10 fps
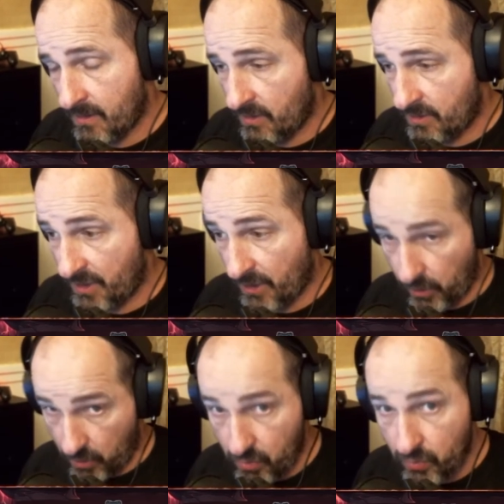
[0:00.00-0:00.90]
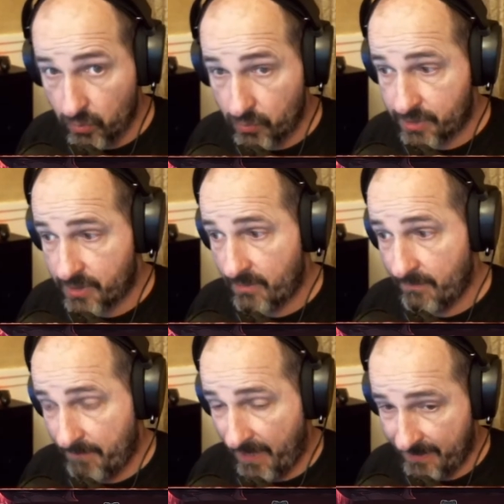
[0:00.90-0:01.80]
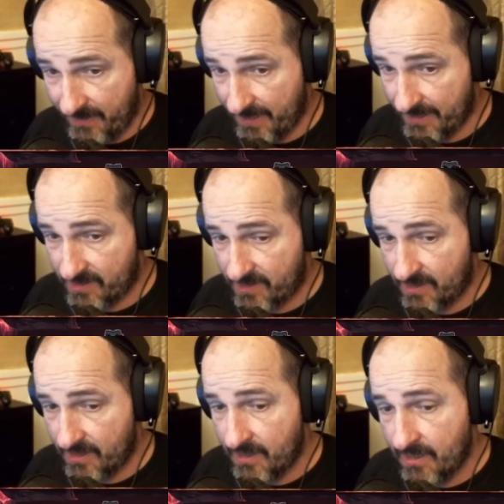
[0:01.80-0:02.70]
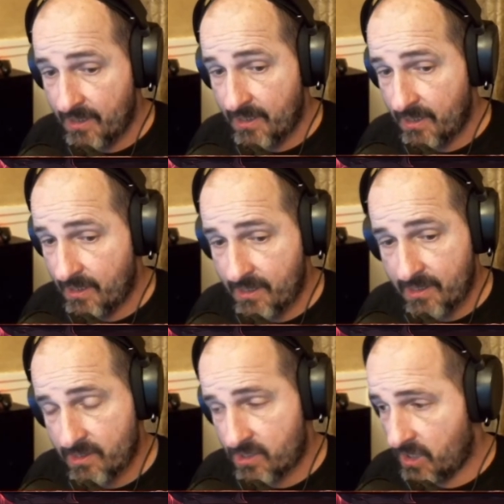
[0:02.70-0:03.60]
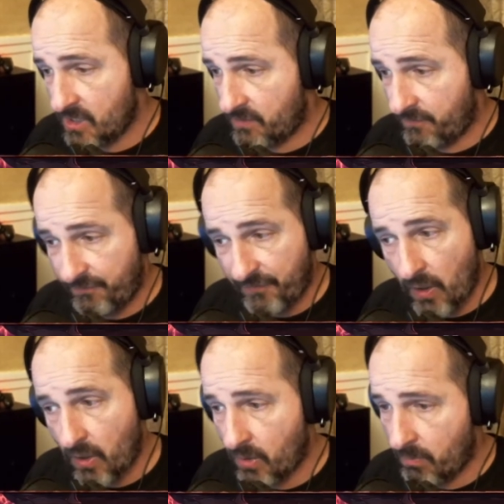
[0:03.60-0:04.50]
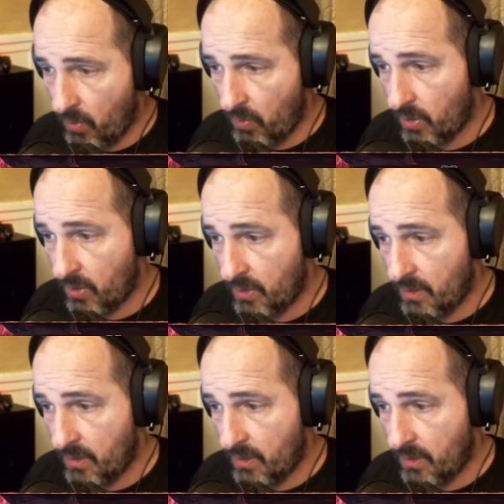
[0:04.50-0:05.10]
to lose by this is far more